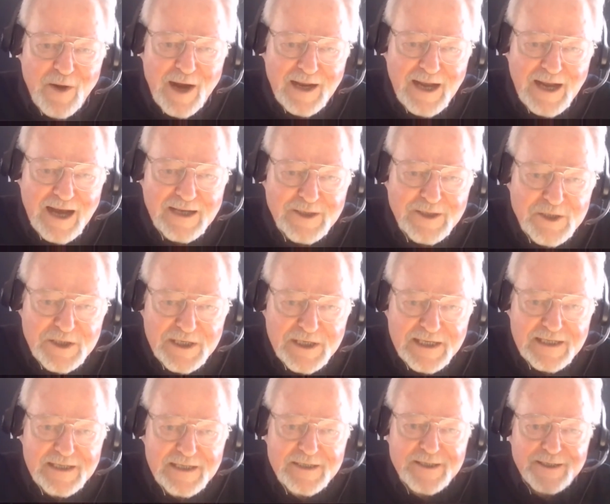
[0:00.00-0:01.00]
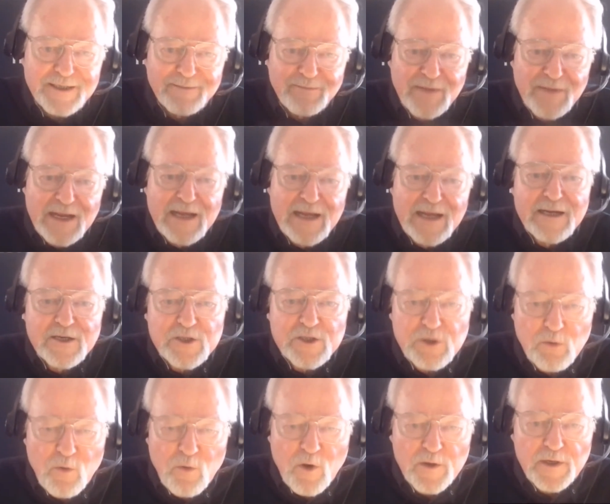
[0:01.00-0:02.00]
got 6, and
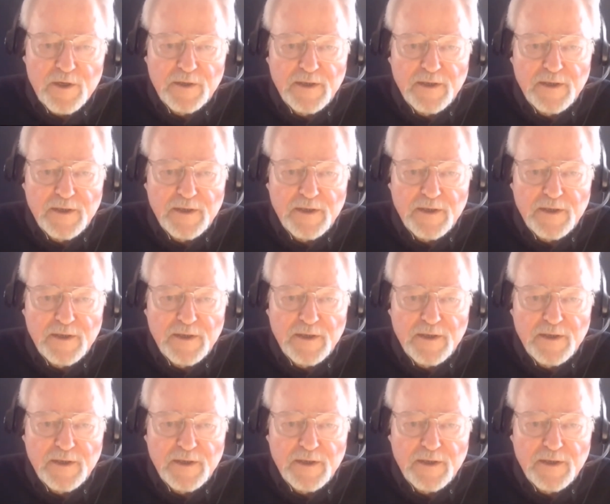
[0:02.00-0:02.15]
so on.